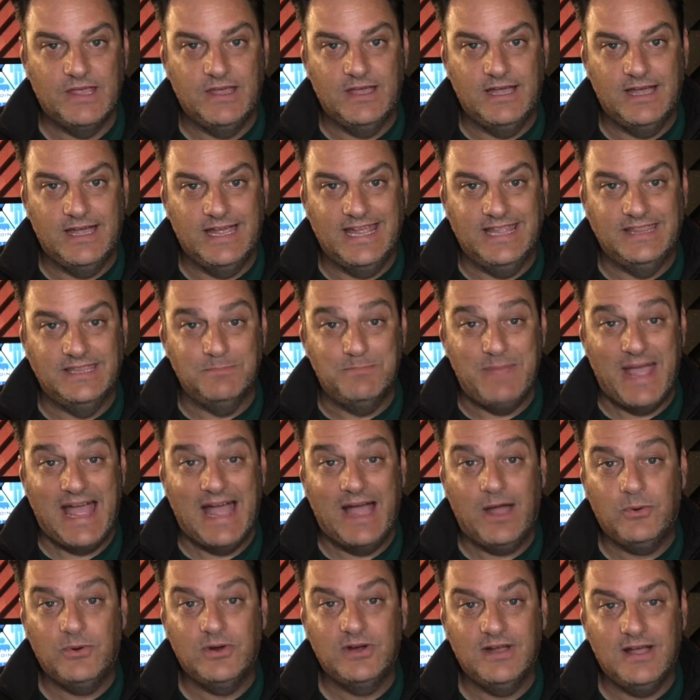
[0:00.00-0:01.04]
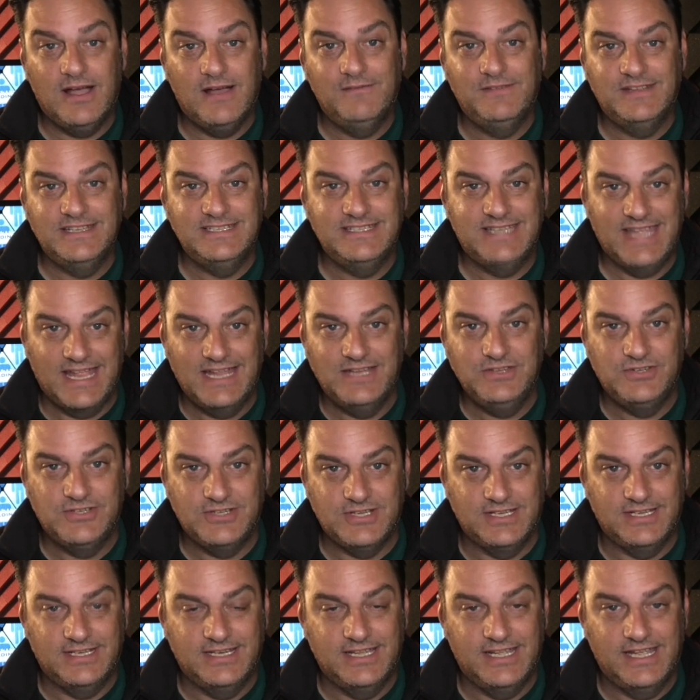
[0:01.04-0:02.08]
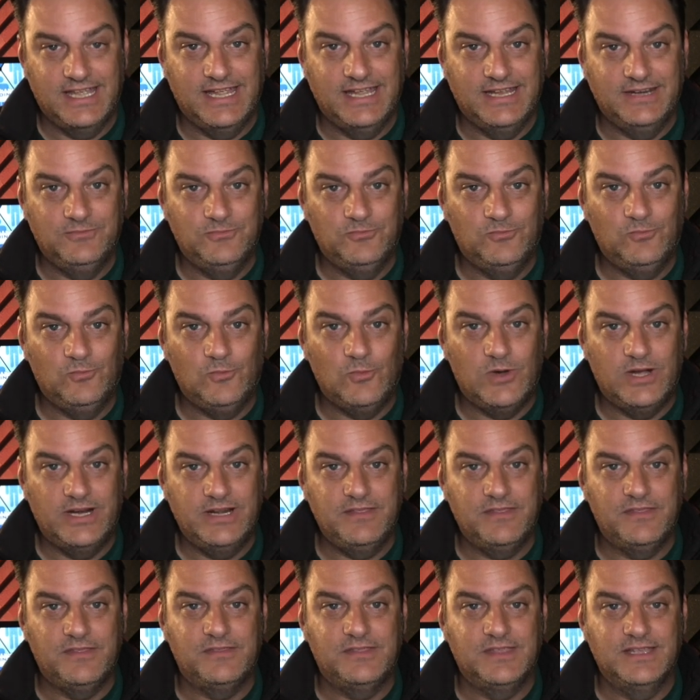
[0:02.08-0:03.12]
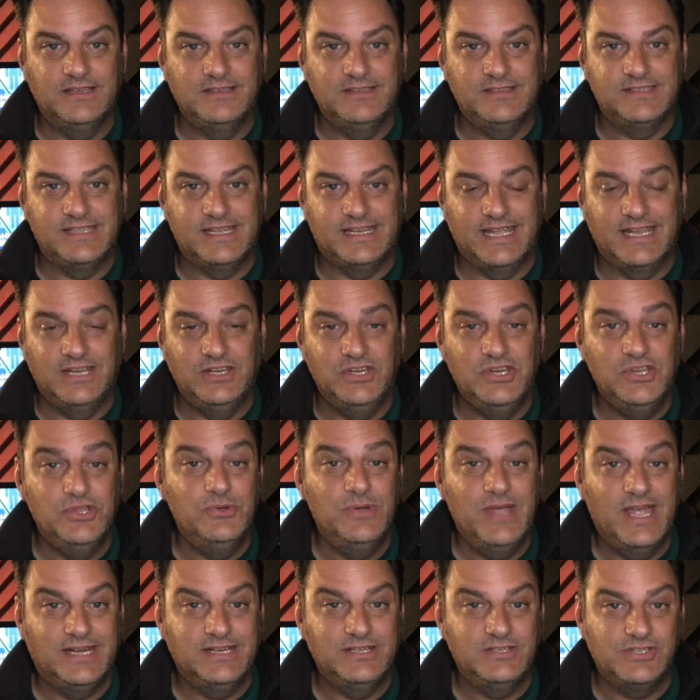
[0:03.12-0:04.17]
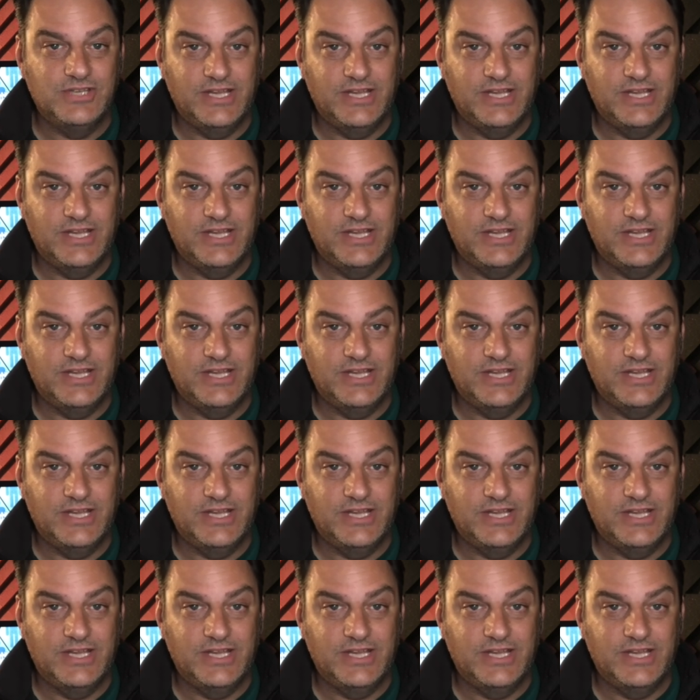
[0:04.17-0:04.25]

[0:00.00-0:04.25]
and the power of intention. And one of the things that I knew had to